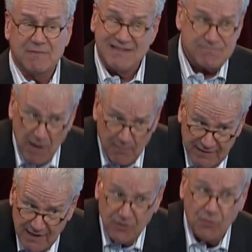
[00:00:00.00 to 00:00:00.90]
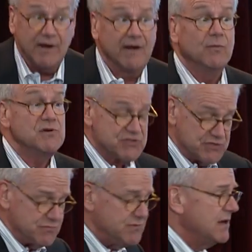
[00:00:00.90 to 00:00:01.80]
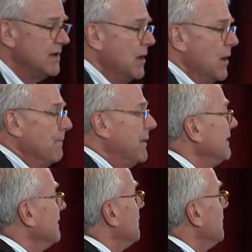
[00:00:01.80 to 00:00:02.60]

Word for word: it's probably not going anywhere soon, but